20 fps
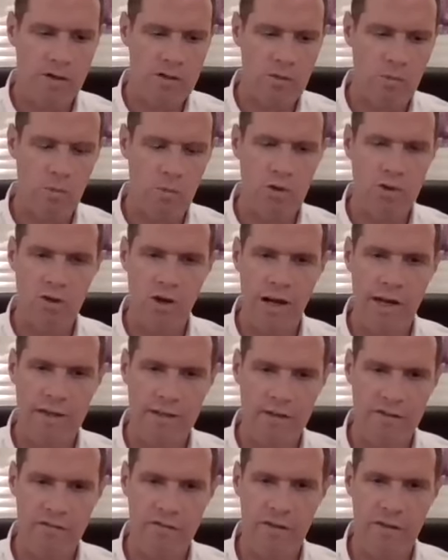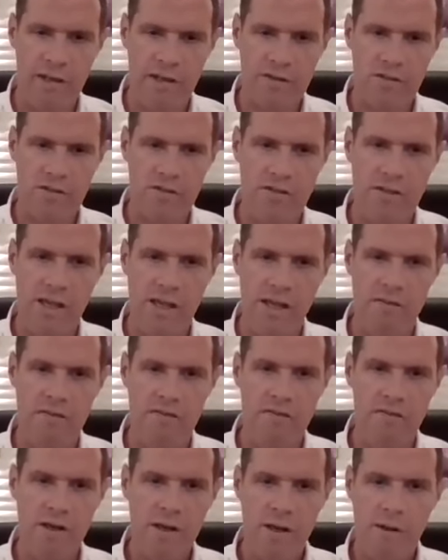that person we're trying to
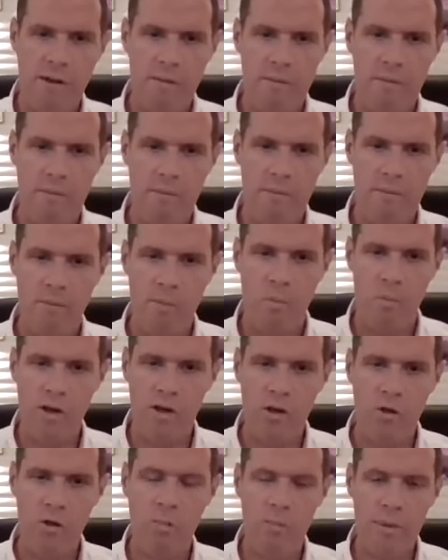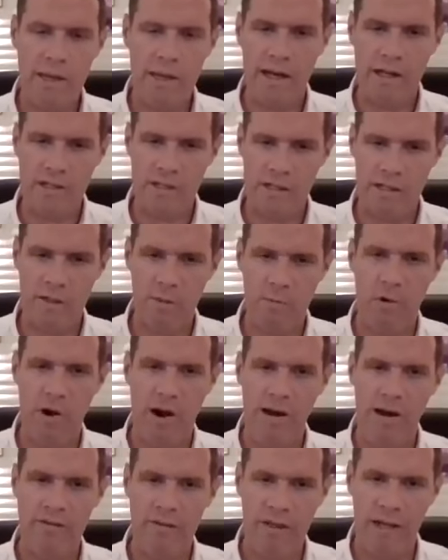fix or save we could
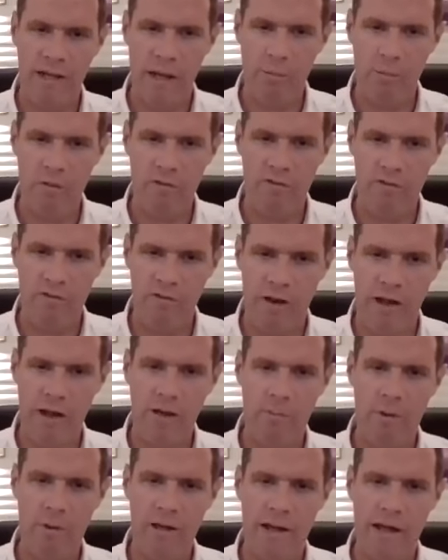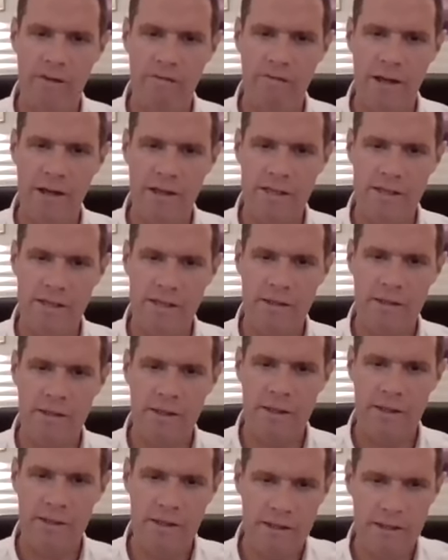be actually depriving them of a valuable
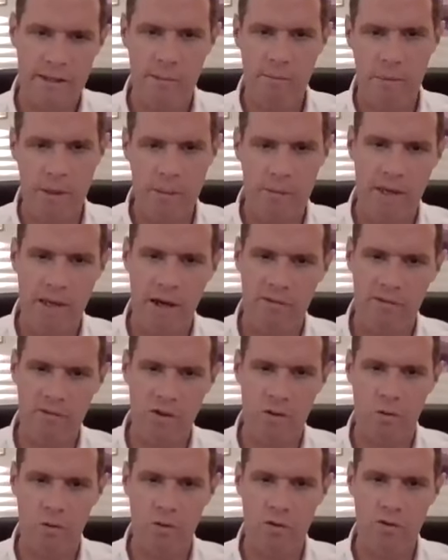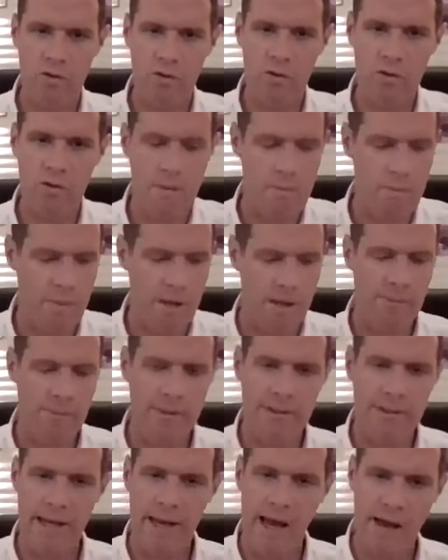life lesson that they maybe have to go
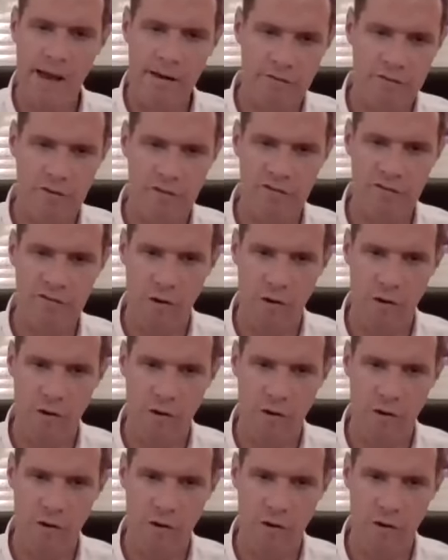through, that maybe